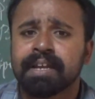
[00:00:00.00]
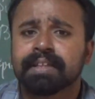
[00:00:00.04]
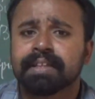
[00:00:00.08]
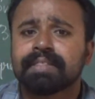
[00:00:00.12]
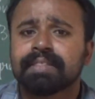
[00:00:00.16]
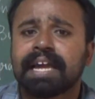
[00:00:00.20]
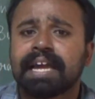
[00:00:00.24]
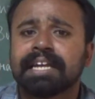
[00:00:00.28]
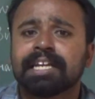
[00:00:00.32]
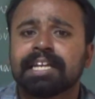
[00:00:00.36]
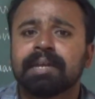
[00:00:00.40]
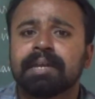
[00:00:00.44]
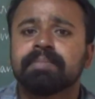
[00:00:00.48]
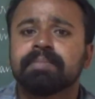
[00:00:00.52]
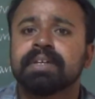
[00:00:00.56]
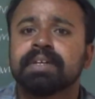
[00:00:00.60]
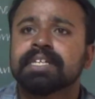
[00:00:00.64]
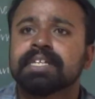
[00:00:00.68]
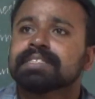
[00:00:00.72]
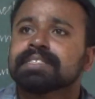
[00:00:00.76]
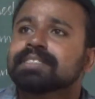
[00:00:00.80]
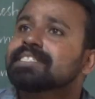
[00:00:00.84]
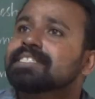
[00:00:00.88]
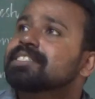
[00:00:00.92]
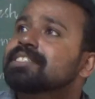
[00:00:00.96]
That time
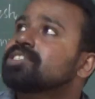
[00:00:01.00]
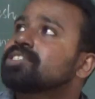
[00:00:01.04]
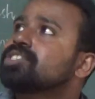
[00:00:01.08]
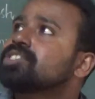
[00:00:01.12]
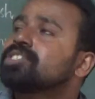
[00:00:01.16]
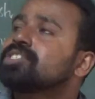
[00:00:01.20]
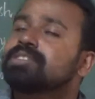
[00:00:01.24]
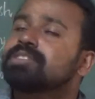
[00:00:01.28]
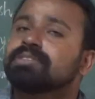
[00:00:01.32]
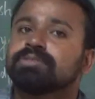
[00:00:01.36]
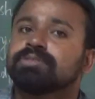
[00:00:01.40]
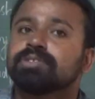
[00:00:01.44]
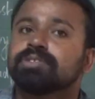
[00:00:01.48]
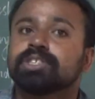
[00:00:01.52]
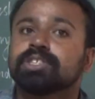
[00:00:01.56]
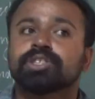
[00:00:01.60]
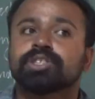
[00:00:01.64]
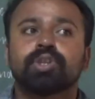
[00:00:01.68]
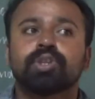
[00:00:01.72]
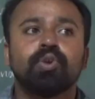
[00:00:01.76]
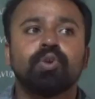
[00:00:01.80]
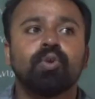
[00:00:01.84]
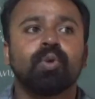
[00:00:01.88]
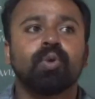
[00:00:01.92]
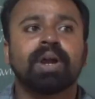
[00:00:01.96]
she
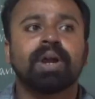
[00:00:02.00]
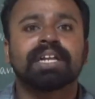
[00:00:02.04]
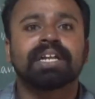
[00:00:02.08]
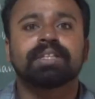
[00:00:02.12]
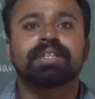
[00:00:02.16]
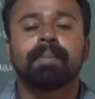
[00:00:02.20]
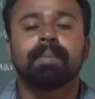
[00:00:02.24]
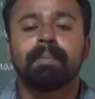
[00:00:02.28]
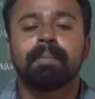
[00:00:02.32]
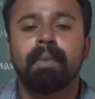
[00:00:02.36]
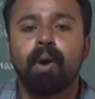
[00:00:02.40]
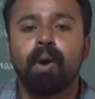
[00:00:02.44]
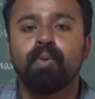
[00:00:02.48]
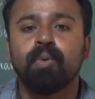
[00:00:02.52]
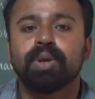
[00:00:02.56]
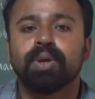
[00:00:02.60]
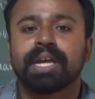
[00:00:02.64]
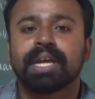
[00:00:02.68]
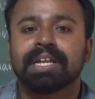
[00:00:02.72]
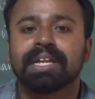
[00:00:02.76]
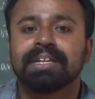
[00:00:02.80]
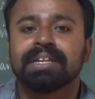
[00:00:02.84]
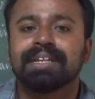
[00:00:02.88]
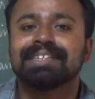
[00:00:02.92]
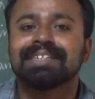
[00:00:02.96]
just look at the
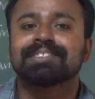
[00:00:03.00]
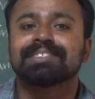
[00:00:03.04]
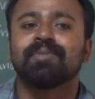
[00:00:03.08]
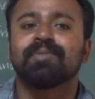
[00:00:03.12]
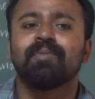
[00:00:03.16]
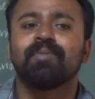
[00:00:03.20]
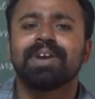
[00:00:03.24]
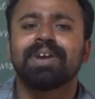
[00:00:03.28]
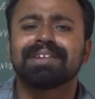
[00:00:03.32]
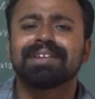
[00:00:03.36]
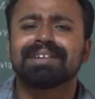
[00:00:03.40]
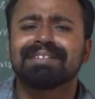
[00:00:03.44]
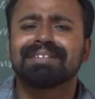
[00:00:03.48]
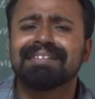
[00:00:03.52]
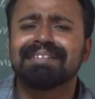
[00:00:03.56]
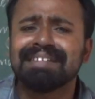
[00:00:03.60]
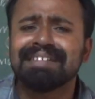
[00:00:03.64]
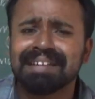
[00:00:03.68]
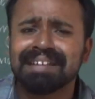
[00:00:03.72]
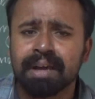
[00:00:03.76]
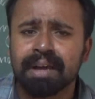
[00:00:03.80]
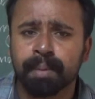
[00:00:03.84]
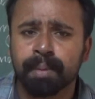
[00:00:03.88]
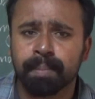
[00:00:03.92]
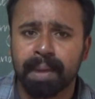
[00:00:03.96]
mountain. It's a very
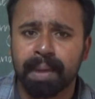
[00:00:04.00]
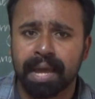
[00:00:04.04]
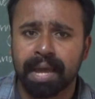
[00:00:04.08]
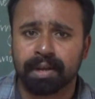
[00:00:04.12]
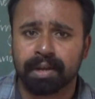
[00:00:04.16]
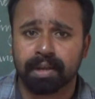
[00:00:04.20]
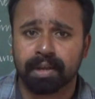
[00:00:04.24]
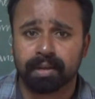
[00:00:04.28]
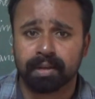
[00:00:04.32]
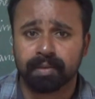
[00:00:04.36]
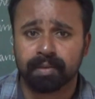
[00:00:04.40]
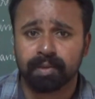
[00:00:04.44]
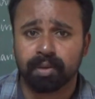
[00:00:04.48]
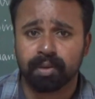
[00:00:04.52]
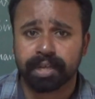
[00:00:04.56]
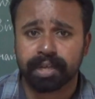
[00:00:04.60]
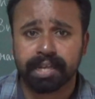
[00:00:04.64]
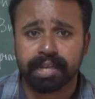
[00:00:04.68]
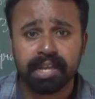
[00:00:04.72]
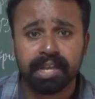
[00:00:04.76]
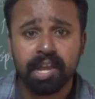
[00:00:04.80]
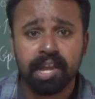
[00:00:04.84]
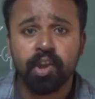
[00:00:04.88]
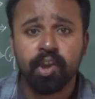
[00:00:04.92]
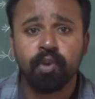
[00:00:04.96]
clear manner.
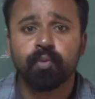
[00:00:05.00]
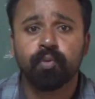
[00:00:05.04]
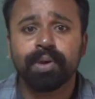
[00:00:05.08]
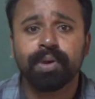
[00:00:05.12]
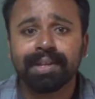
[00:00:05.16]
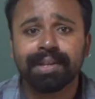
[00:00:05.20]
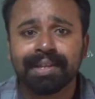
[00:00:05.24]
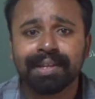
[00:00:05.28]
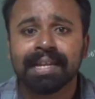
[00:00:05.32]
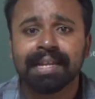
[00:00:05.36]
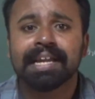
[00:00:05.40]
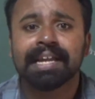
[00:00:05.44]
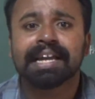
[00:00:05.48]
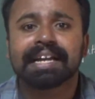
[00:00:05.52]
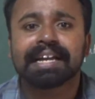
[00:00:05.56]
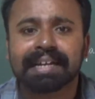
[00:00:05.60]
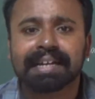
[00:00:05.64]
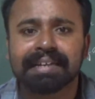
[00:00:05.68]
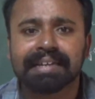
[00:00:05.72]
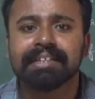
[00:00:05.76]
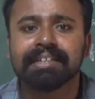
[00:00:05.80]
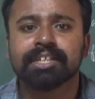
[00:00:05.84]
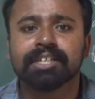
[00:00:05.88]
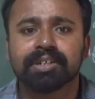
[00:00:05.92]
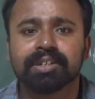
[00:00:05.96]
Okay, very
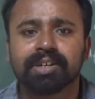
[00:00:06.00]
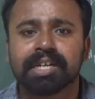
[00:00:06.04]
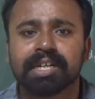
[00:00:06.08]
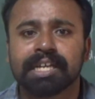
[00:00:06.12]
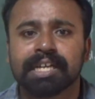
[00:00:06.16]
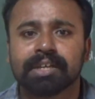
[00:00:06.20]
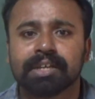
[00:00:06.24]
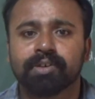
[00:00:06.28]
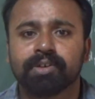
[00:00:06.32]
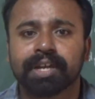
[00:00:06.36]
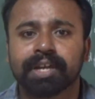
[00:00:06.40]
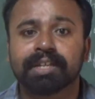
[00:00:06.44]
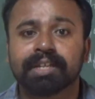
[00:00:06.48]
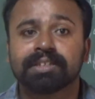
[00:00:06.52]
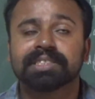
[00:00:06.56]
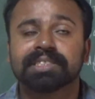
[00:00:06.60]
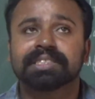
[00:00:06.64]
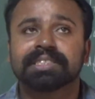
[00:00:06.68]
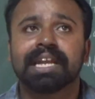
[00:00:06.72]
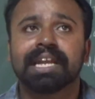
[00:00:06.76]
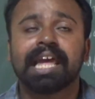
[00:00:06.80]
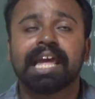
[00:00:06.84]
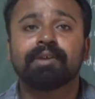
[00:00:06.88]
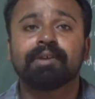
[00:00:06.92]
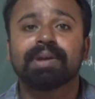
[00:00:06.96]
clearly. Okay, it's
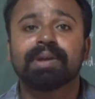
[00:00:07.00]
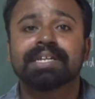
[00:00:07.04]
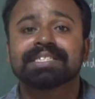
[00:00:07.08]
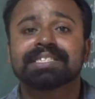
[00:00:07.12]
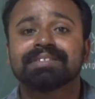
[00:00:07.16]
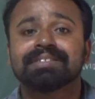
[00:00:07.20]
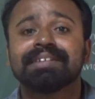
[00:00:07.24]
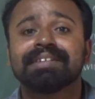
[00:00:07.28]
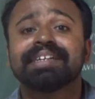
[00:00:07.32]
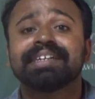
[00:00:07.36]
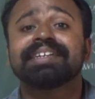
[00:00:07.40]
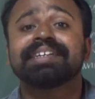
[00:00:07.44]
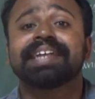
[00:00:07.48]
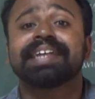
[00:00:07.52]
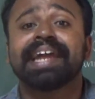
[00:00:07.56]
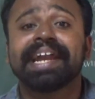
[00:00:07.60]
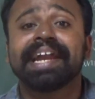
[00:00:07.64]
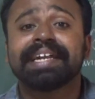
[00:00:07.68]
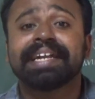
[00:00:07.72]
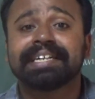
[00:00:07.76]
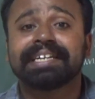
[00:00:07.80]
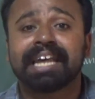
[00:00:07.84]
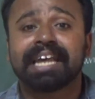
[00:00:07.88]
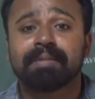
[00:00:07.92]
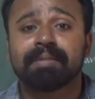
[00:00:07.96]
like it's a
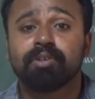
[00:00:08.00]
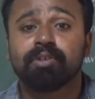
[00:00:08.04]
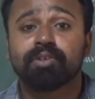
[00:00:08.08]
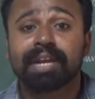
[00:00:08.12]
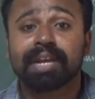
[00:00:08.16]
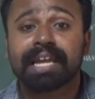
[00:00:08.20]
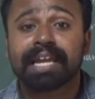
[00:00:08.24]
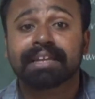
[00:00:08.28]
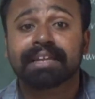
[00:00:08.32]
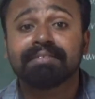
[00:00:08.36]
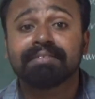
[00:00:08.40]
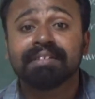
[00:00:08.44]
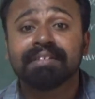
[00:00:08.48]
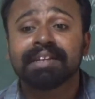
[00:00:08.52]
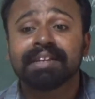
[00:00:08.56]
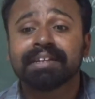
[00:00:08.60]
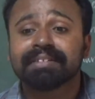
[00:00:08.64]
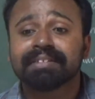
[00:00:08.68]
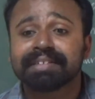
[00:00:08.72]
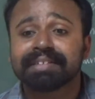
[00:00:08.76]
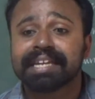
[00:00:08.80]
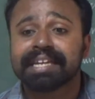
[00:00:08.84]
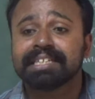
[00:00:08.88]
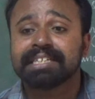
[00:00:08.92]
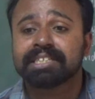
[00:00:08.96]
daytime. Look like your
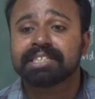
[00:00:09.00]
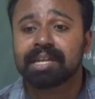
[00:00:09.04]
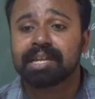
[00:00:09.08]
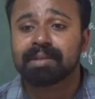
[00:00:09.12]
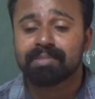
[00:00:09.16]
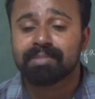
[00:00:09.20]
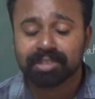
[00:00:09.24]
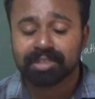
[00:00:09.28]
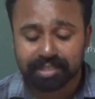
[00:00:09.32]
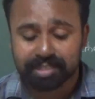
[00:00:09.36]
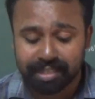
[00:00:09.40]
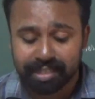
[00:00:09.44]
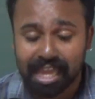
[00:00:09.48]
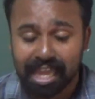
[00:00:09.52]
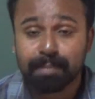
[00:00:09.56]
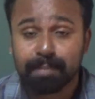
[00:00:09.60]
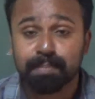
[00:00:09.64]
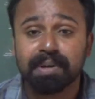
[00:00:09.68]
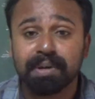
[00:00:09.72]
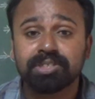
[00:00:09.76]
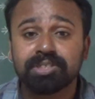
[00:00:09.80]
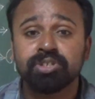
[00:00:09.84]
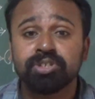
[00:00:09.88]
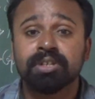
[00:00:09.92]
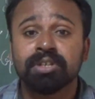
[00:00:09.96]
daytime. Okay, so that
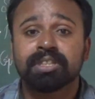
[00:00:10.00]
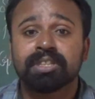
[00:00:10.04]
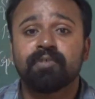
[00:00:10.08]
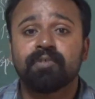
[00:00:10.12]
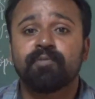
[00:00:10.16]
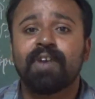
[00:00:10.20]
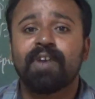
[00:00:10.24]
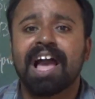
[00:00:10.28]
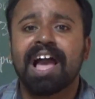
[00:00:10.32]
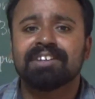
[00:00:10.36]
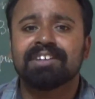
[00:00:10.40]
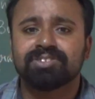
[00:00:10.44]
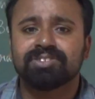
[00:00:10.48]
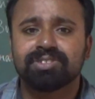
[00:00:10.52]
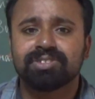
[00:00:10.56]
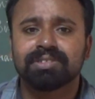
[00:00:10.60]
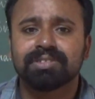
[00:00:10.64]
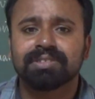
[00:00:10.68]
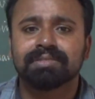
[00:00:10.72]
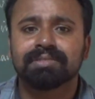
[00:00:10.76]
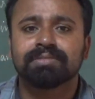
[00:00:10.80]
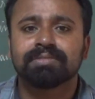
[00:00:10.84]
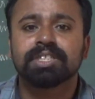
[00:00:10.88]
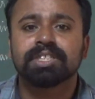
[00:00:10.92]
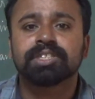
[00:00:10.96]
much the flash
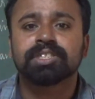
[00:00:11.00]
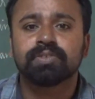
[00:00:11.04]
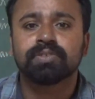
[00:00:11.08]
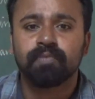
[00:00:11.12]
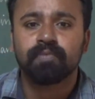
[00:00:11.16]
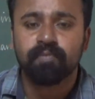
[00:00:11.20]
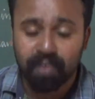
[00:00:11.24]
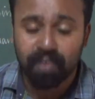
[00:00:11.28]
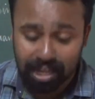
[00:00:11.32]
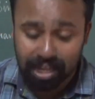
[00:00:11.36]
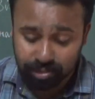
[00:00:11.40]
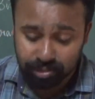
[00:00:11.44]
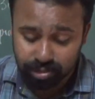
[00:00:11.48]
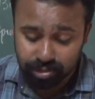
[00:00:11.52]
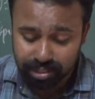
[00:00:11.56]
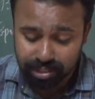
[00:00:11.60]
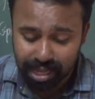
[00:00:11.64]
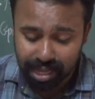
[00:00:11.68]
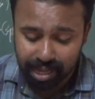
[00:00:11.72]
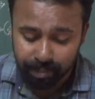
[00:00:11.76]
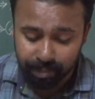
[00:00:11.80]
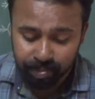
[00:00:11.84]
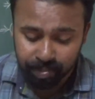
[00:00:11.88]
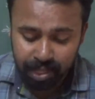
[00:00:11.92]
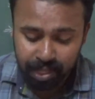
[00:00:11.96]
is just flashing
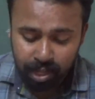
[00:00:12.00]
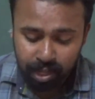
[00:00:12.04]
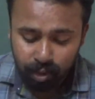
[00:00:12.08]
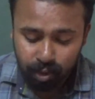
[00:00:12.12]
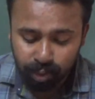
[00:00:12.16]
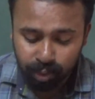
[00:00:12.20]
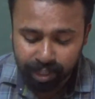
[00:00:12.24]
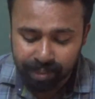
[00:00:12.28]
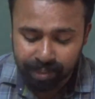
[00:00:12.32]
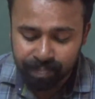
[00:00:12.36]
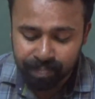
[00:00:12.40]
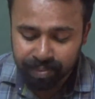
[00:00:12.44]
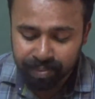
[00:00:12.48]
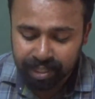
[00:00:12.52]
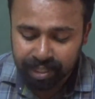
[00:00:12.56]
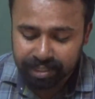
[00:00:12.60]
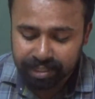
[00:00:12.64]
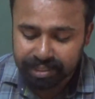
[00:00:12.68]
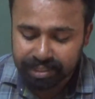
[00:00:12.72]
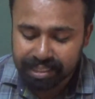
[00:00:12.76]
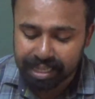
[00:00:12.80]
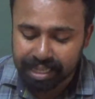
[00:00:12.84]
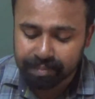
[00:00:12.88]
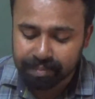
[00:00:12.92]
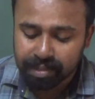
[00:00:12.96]
there. Okay,
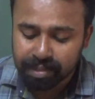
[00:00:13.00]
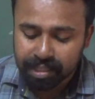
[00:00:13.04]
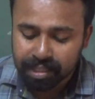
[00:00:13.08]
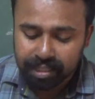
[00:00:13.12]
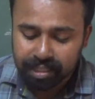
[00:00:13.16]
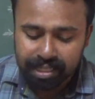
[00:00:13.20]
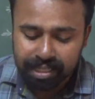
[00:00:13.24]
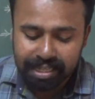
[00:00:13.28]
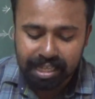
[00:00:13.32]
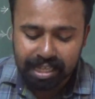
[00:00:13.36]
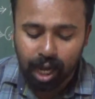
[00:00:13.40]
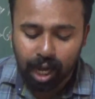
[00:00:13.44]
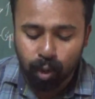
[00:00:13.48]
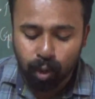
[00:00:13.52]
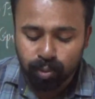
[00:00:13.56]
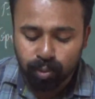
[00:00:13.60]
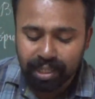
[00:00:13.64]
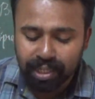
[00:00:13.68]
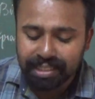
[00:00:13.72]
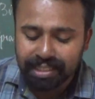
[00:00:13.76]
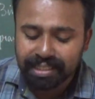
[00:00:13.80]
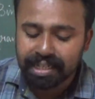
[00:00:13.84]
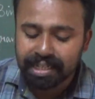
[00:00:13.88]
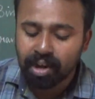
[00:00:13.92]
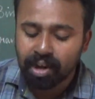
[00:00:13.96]
then clear
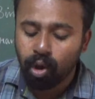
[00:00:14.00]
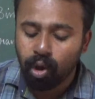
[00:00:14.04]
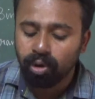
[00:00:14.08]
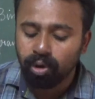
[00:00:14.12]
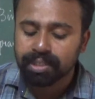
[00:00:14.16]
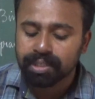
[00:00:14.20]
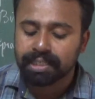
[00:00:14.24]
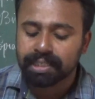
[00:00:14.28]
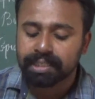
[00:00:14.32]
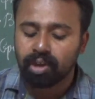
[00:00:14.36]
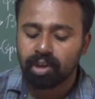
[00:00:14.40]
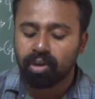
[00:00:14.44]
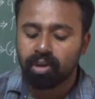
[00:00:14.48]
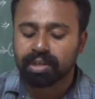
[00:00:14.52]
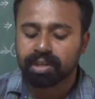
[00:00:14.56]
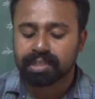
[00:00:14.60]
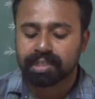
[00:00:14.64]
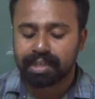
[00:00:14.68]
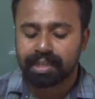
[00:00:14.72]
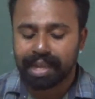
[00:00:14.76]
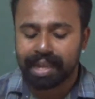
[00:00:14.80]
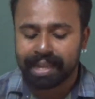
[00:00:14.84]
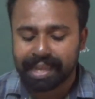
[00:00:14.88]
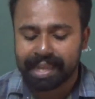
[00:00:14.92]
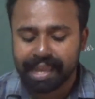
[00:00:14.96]
outline. Then all the
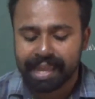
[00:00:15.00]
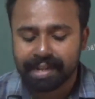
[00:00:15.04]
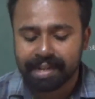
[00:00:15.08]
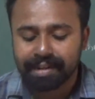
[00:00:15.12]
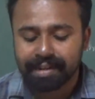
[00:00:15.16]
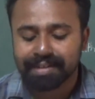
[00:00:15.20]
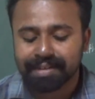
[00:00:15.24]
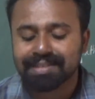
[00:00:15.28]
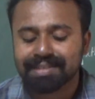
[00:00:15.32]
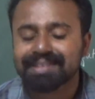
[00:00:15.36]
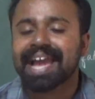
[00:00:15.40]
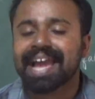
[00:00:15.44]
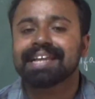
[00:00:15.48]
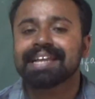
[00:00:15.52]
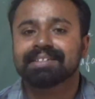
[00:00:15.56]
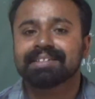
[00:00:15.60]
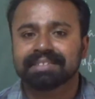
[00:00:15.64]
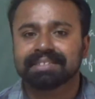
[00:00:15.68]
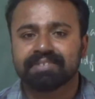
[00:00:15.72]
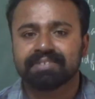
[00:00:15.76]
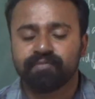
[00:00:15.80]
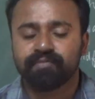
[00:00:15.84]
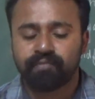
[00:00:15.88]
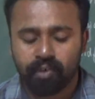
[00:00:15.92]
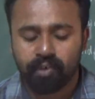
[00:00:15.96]
dark again. Night
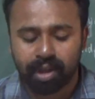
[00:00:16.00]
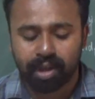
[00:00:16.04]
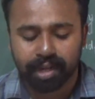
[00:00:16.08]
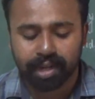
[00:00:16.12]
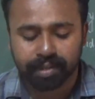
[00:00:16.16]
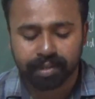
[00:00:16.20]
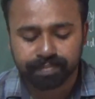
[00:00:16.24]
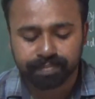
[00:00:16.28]
had fallen.